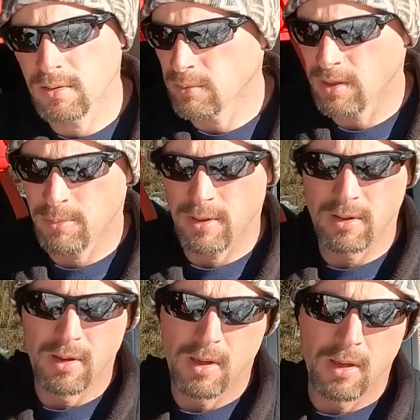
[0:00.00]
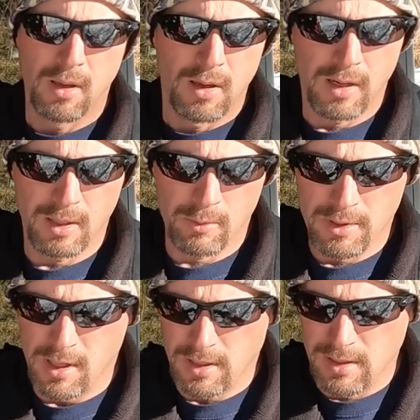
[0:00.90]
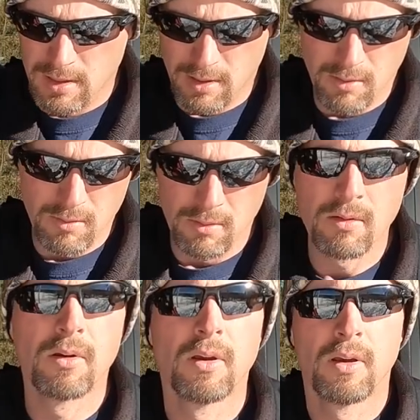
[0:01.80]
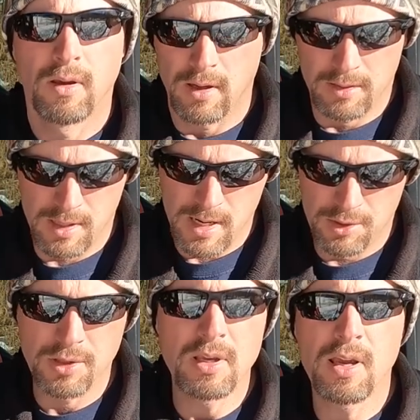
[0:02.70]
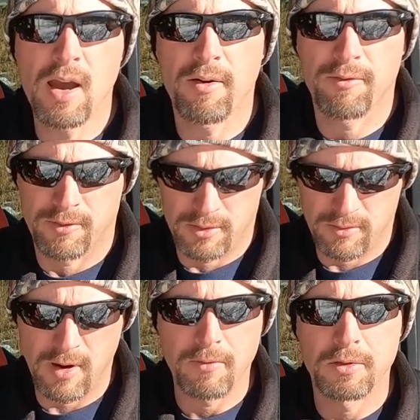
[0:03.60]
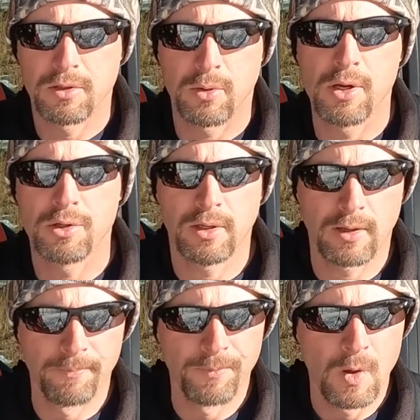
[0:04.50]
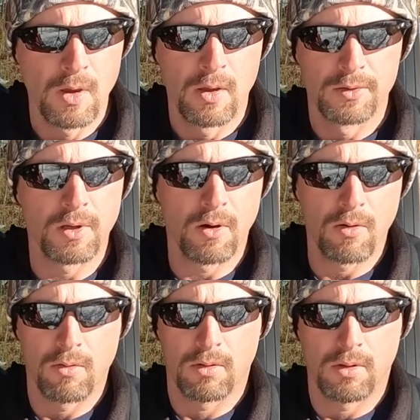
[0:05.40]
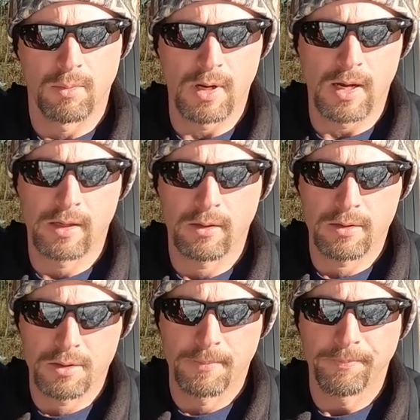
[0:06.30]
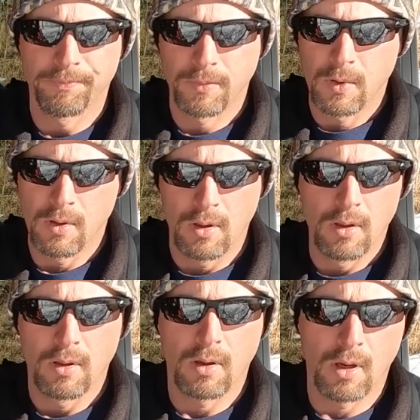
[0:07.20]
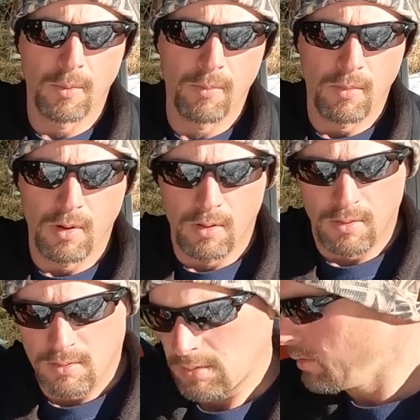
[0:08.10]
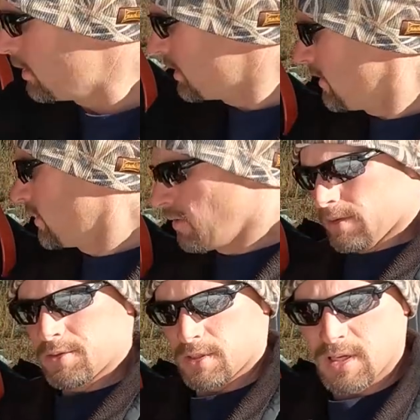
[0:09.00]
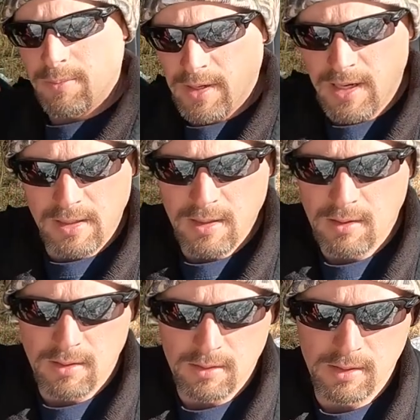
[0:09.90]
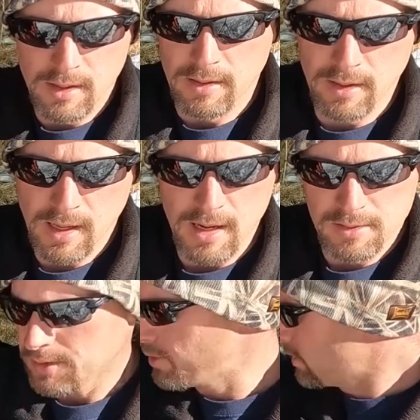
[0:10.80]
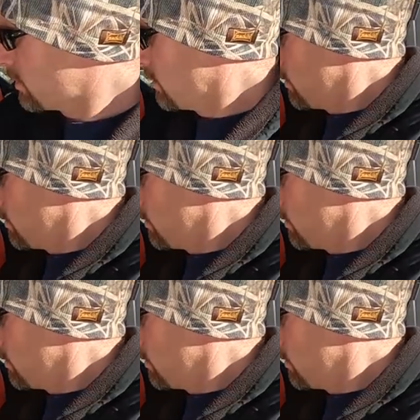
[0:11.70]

on the way up here. Again, we're talking, you know, SHTF survival situation here. So little binoculars. You just never know when there's going to come in handy. Look at that. That case is just